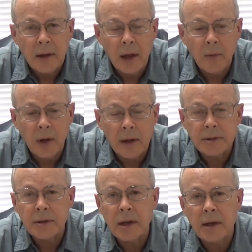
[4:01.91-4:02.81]
And we
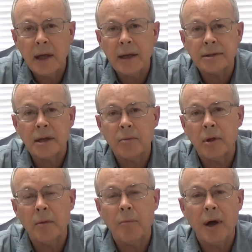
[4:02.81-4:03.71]
also need to ask him
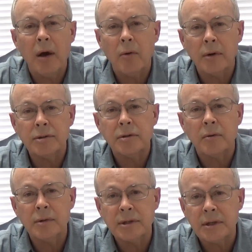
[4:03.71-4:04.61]
to empower us to
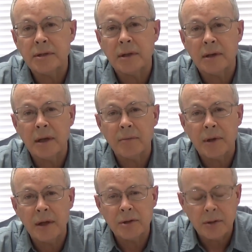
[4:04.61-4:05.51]
resist the
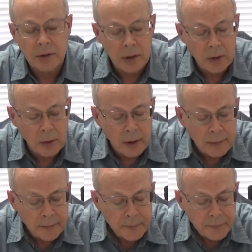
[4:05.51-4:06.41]
temptation to do it.
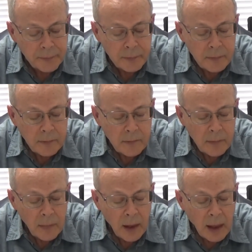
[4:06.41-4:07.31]

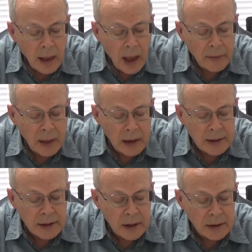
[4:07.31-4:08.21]
And then he
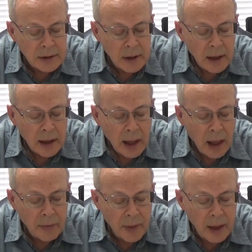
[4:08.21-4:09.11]
says,
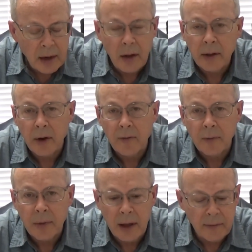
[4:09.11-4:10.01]
and then I'll hear
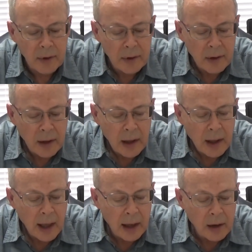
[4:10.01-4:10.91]
from heaven,
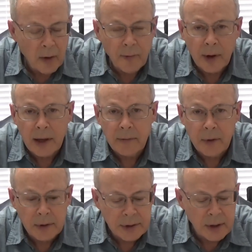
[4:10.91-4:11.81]
and I'll forgive
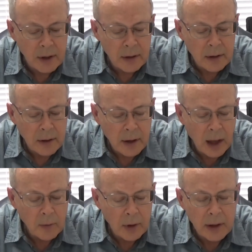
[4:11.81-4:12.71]
their sin,
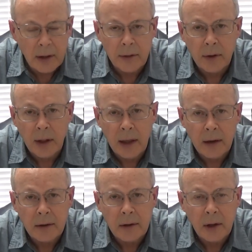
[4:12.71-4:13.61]
and will heal their
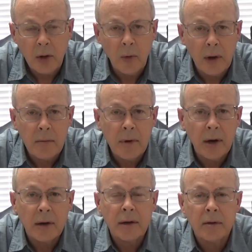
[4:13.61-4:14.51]
land. You want
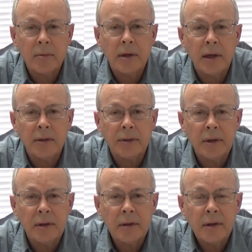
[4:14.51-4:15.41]
America to be healthy?